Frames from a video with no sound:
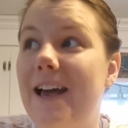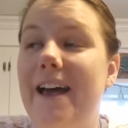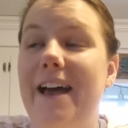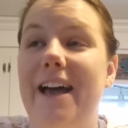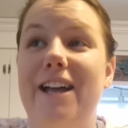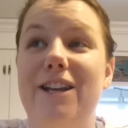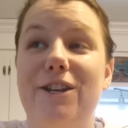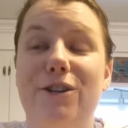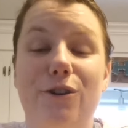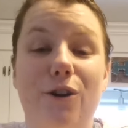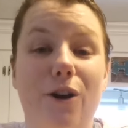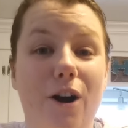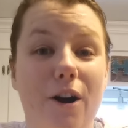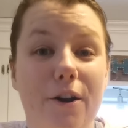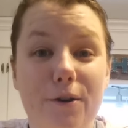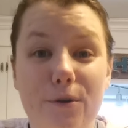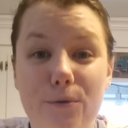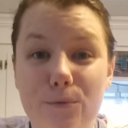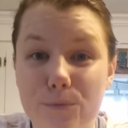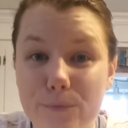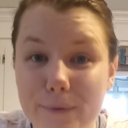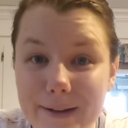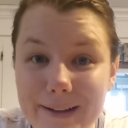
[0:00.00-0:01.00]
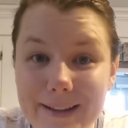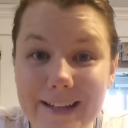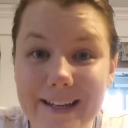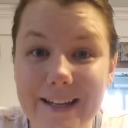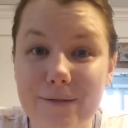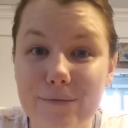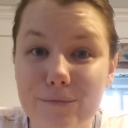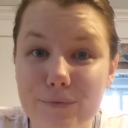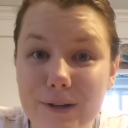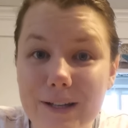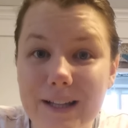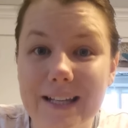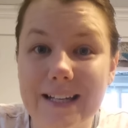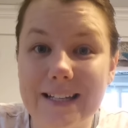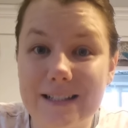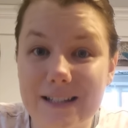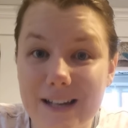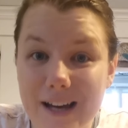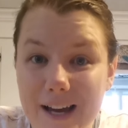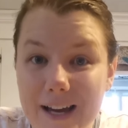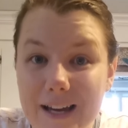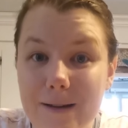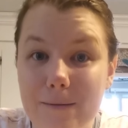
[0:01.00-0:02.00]
and you're on a really
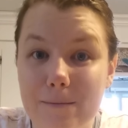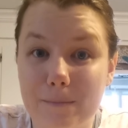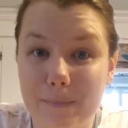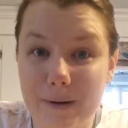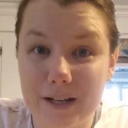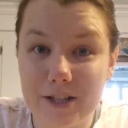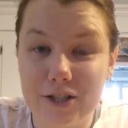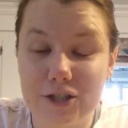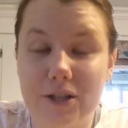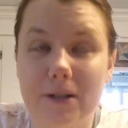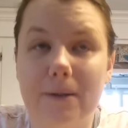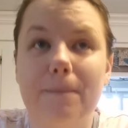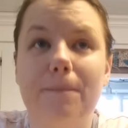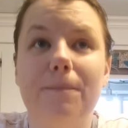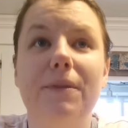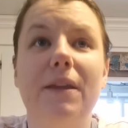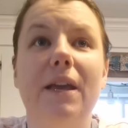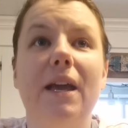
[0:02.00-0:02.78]
tight budget.